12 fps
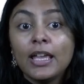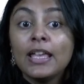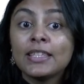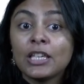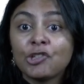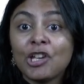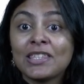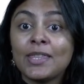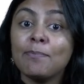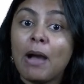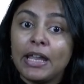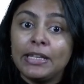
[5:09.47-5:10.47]
such as the
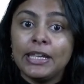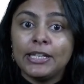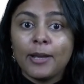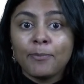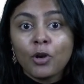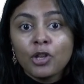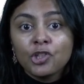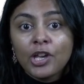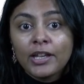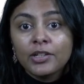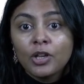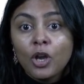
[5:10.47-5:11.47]
My Data
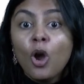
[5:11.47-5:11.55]
project